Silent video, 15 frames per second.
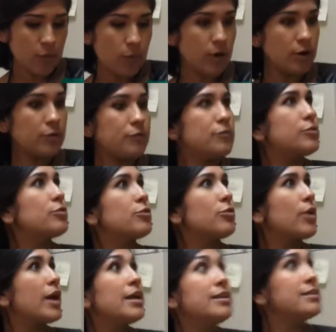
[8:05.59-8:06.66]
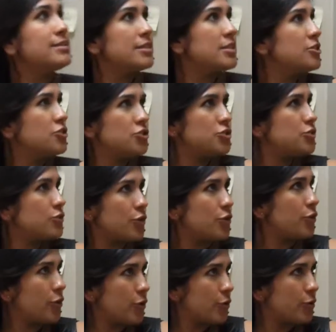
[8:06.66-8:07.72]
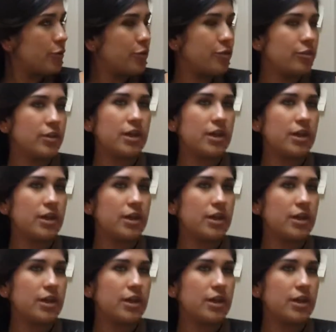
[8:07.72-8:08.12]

one of the greatest teachers on earth.